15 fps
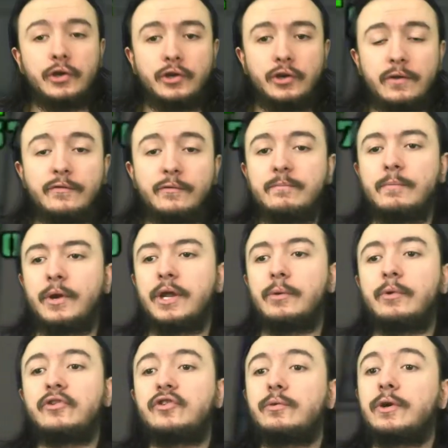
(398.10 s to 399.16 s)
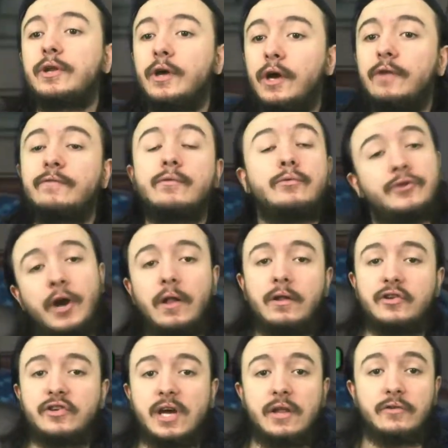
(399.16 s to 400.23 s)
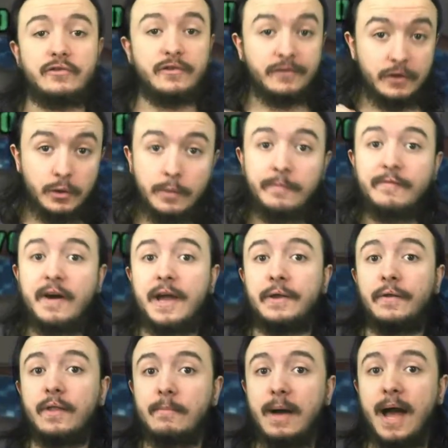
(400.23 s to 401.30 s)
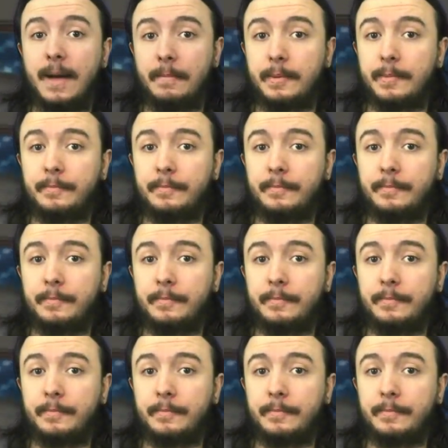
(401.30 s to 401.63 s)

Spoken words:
You can do this with money which you can earn through dollar challenges that you can find on the map.